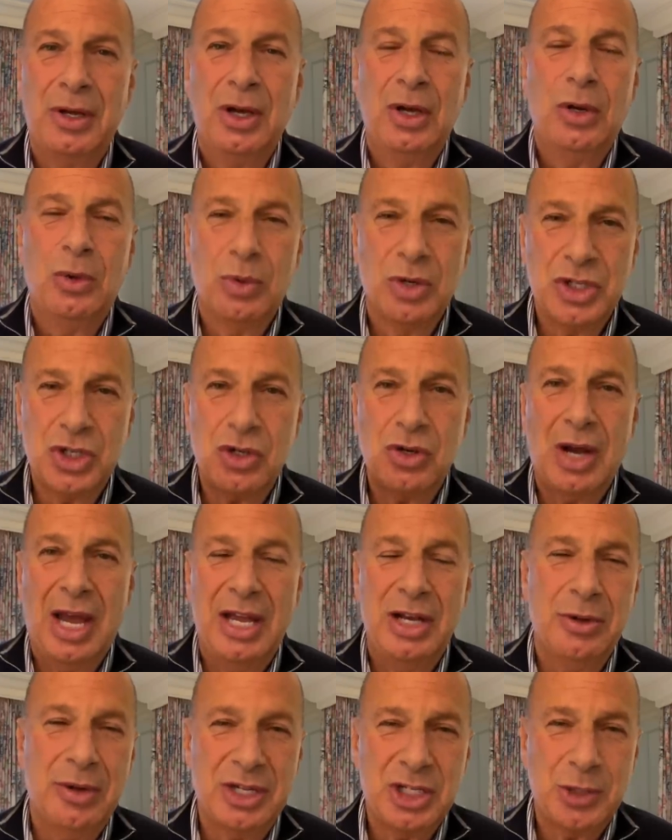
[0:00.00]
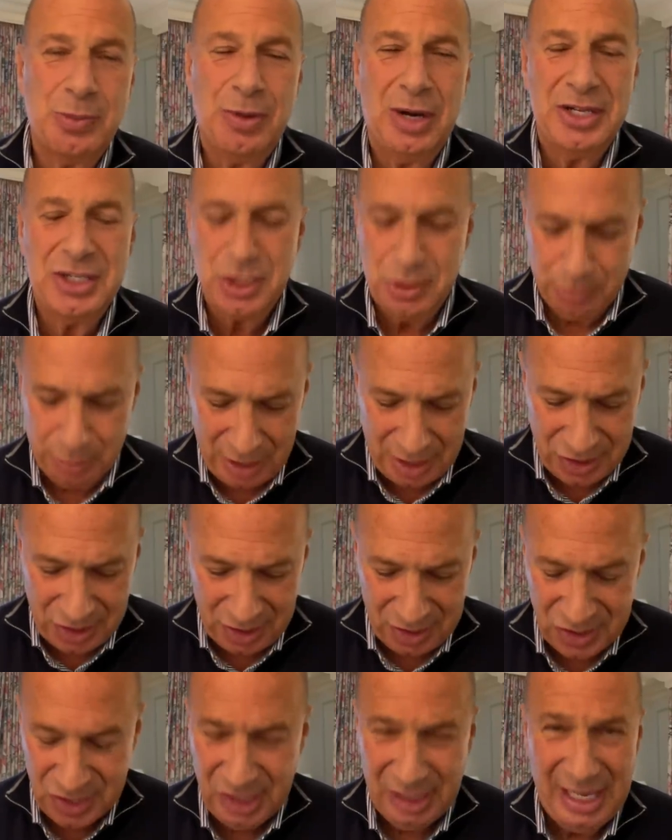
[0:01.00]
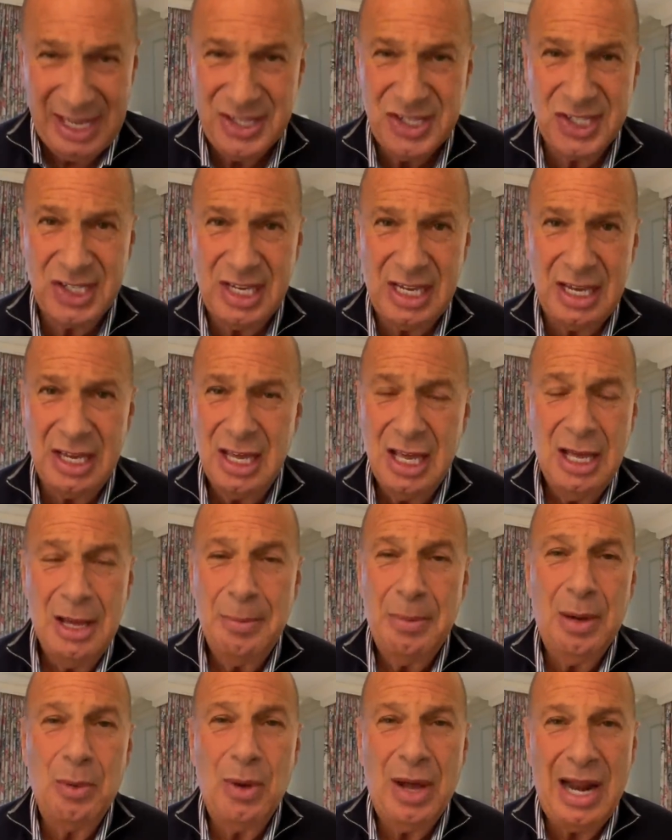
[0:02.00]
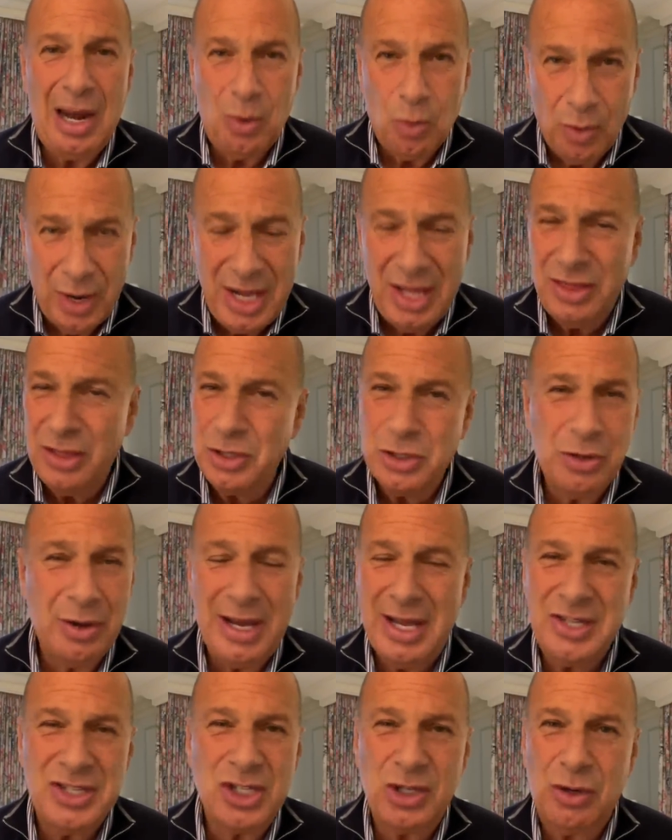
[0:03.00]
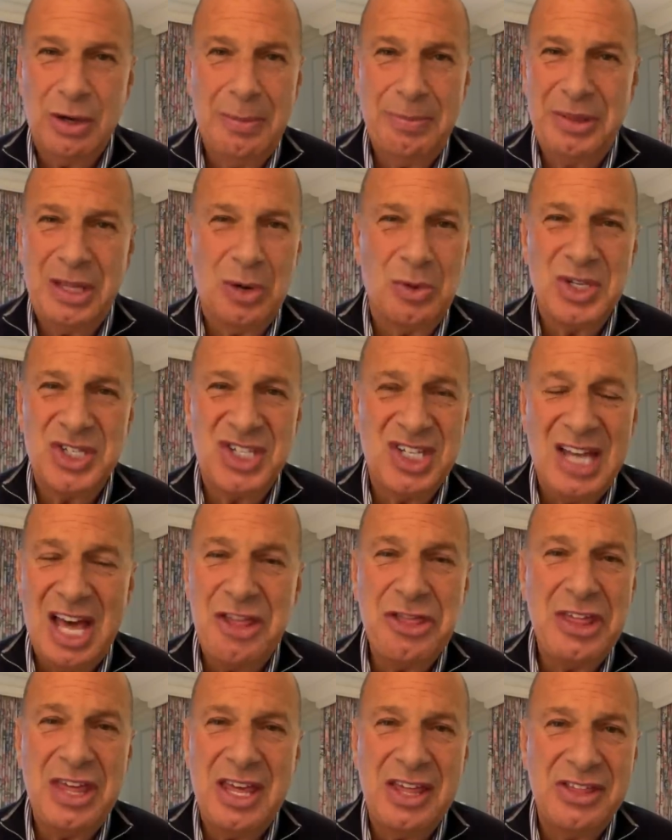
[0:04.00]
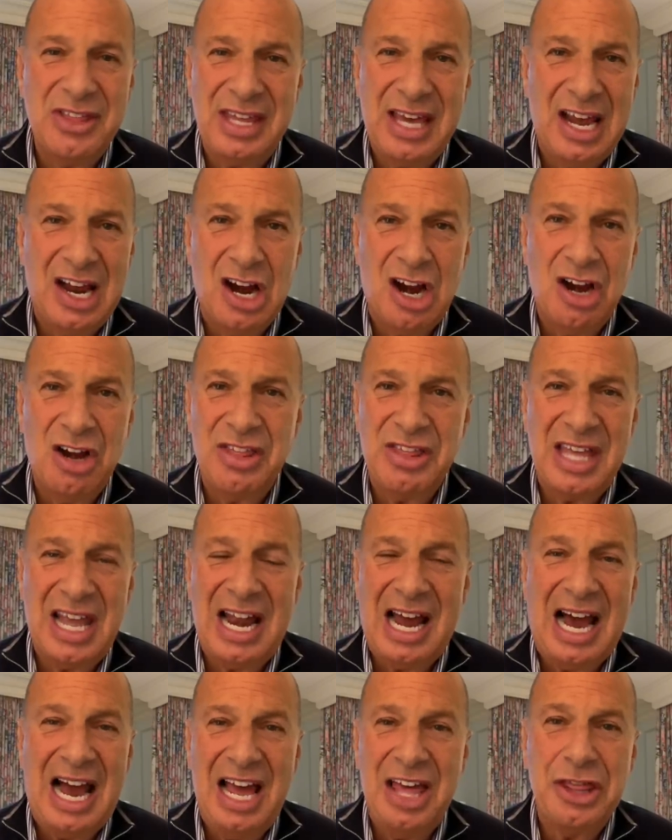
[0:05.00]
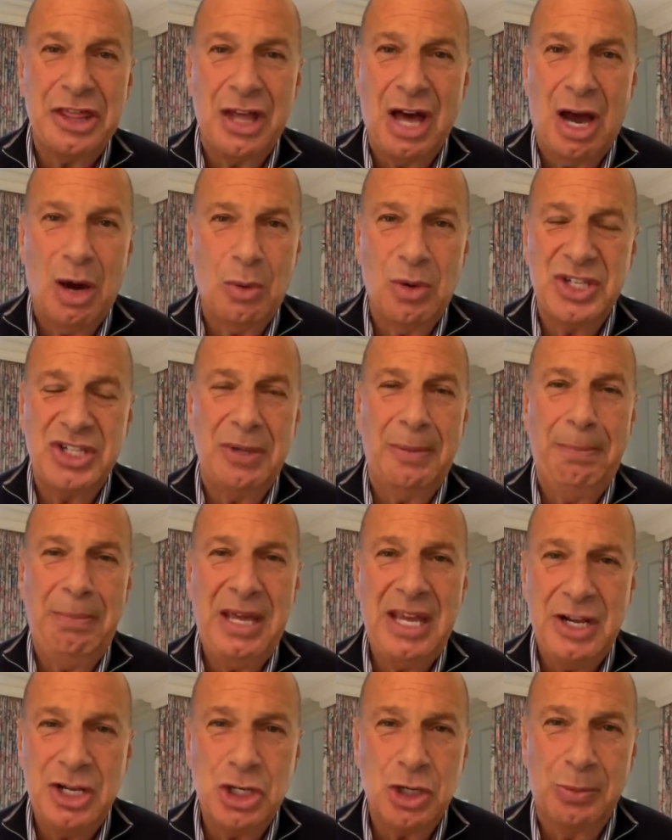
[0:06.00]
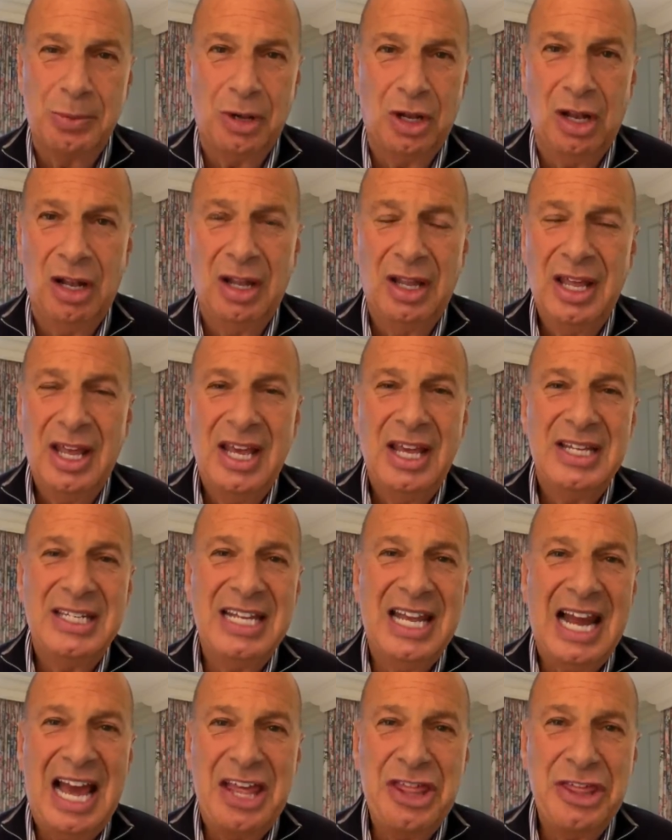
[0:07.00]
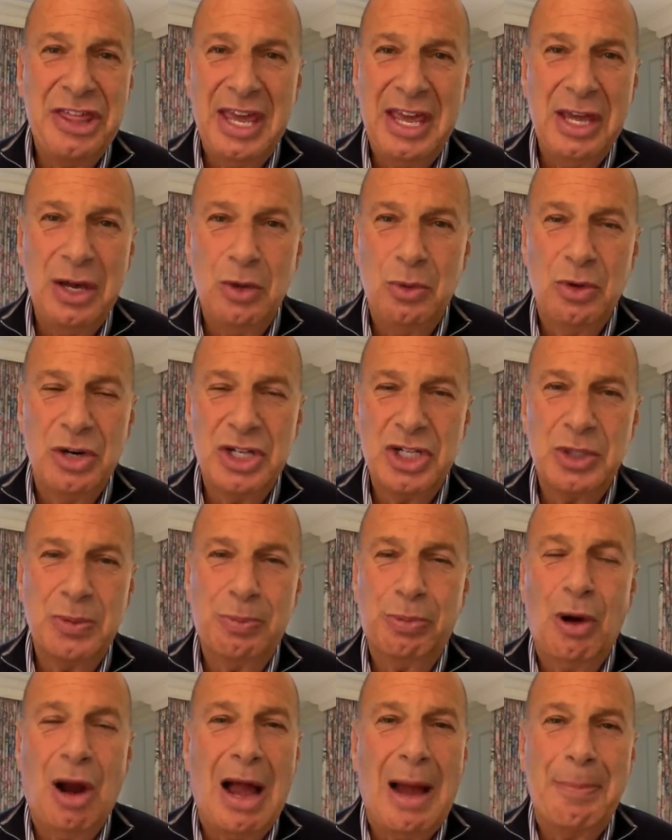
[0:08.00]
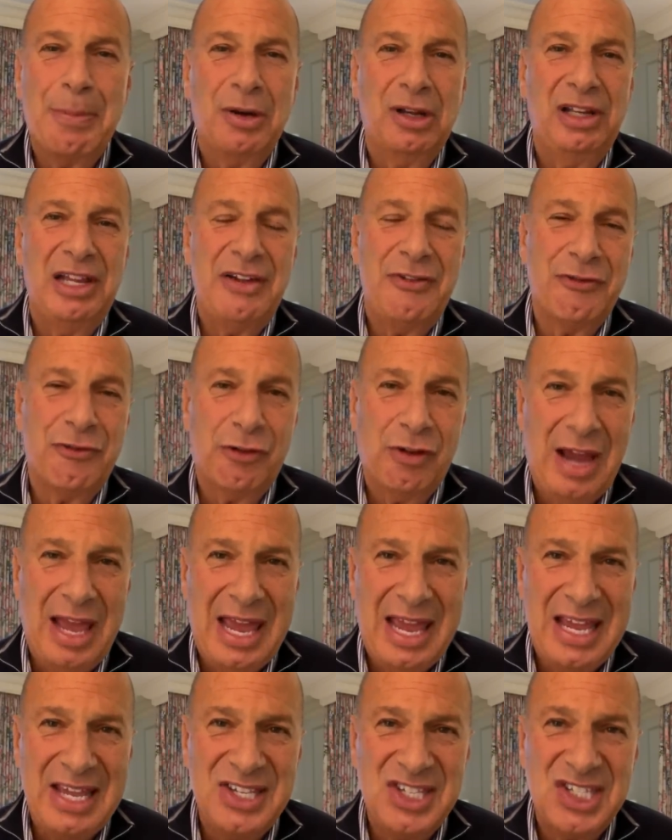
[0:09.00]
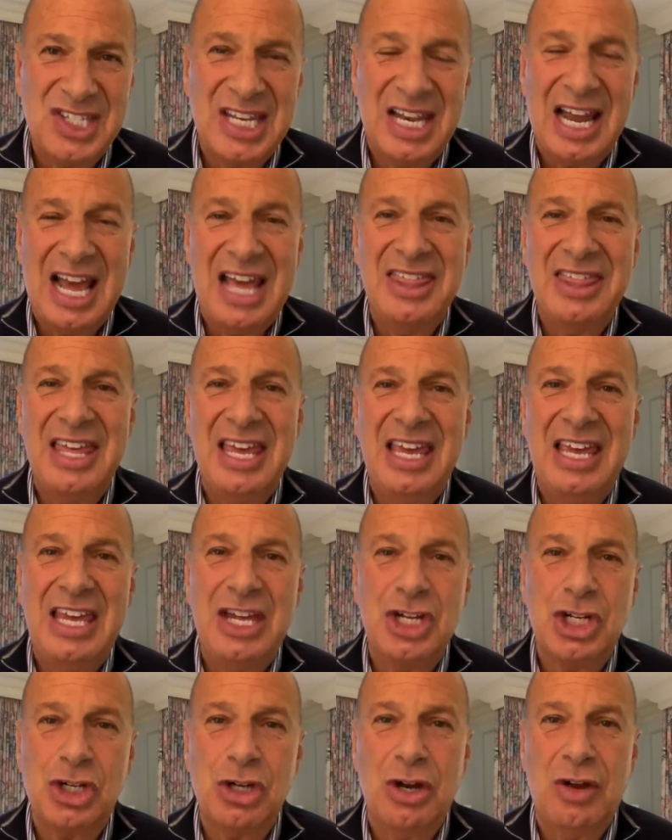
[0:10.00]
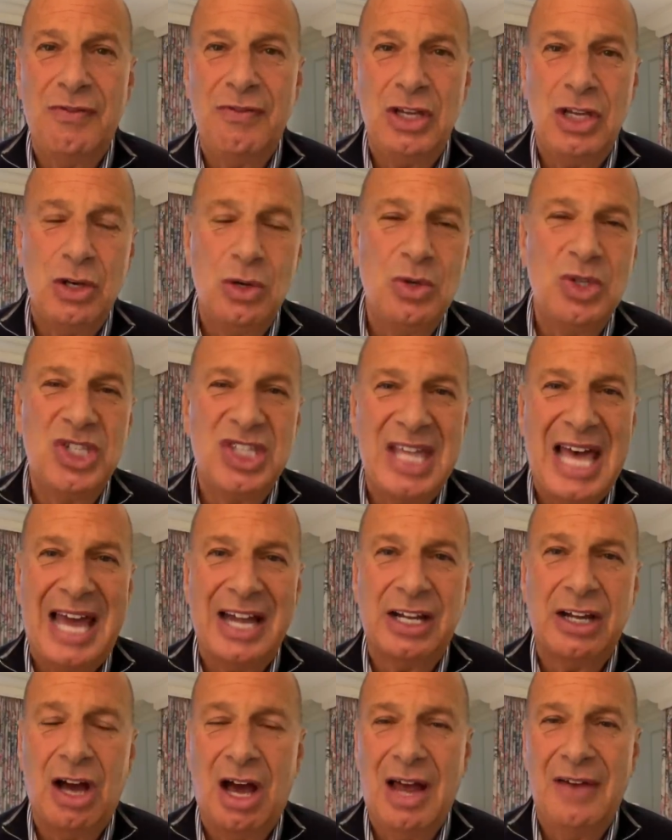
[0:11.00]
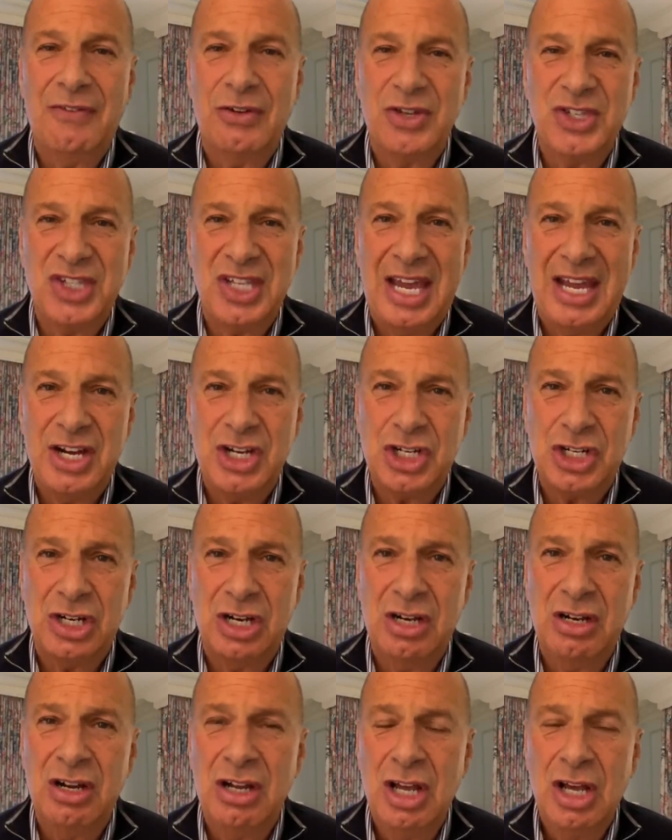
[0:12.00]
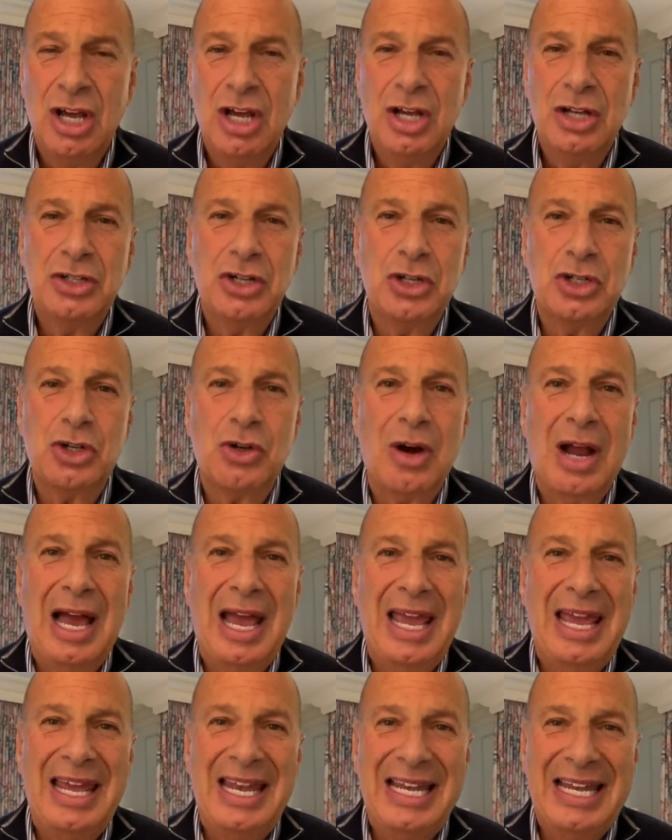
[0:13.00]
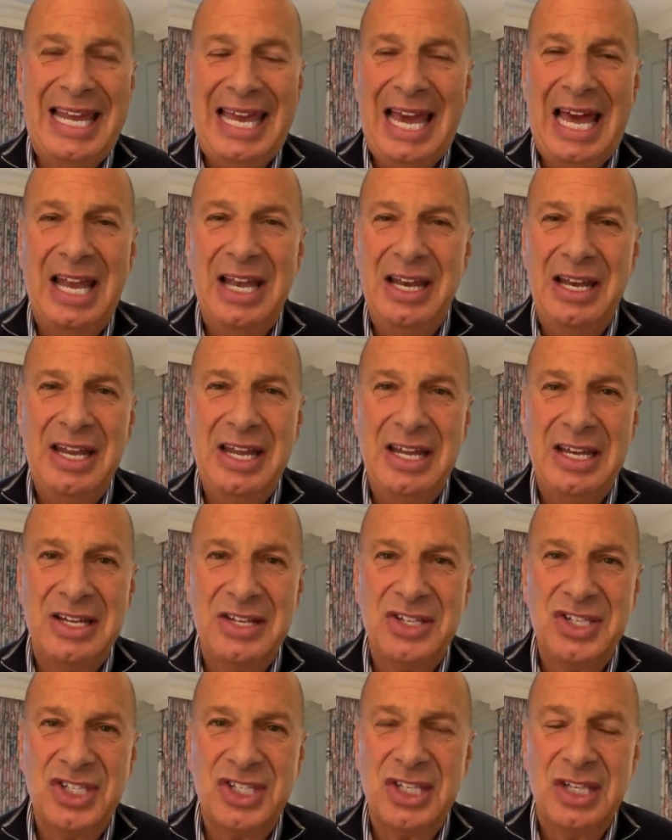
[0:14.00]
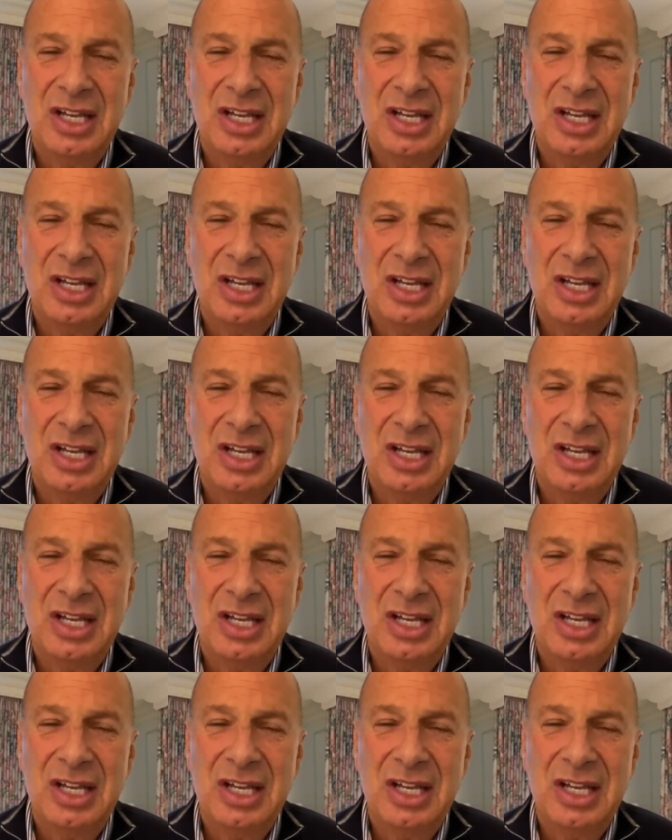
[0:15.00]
was trying to express to President Zelensky. But when I read the transcript, there was nothing there that I thought was impeachable. Did I think it was properly phrased? Did I think he should have used that conversation to try and get his,